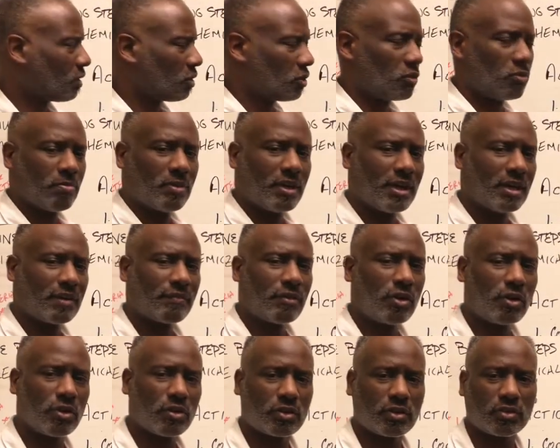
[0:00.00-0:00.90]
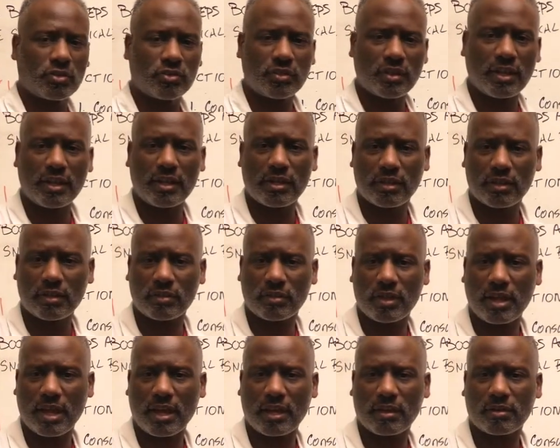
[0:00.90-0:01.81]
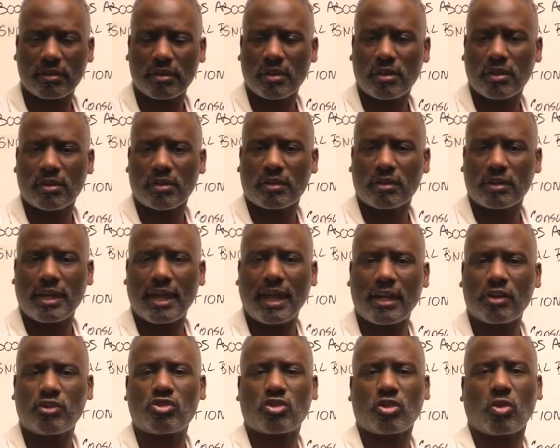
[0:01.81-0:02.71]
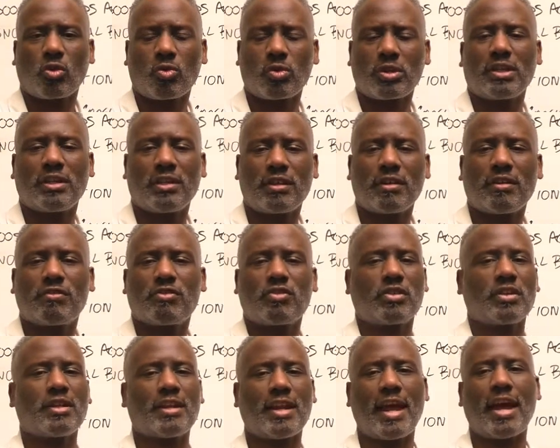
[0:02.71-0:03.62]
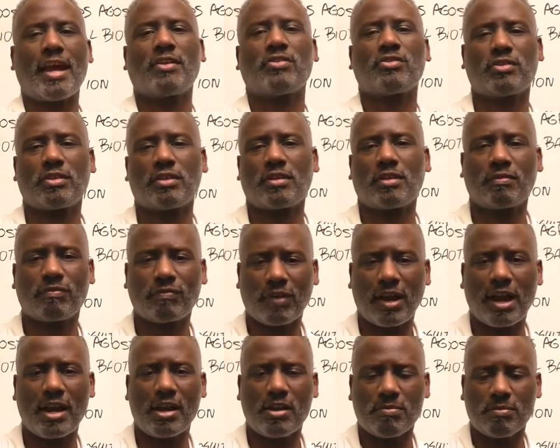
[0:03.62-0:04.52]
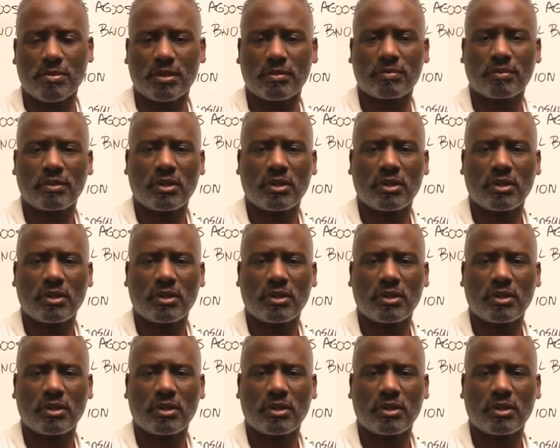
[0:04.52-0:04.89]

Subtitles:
You may have heard it stated that cancer only lives in an acid environment.